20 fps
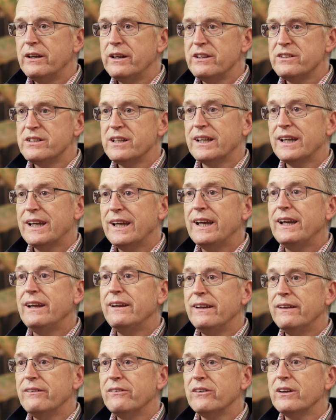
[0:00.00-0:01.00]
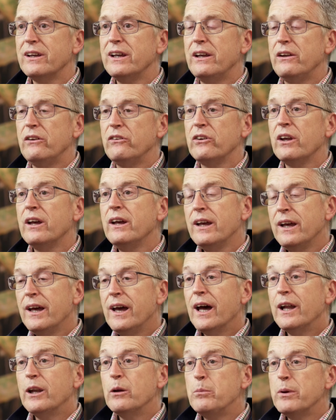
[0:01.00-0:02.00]
and it's a key disease
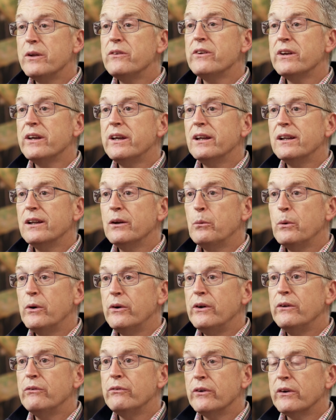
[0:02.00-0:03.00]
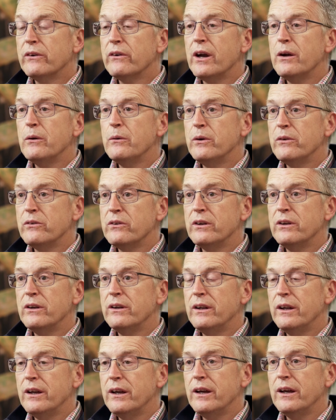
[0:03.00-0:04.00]
and a particular worry for growers
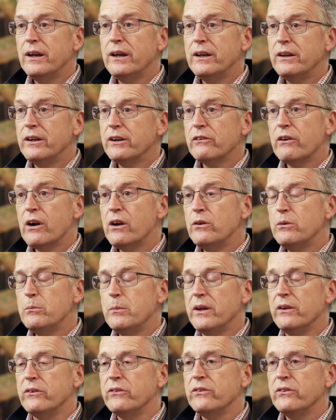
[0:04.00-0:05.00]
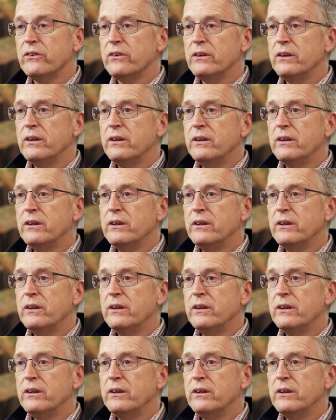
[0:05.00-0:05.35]
and agronomists.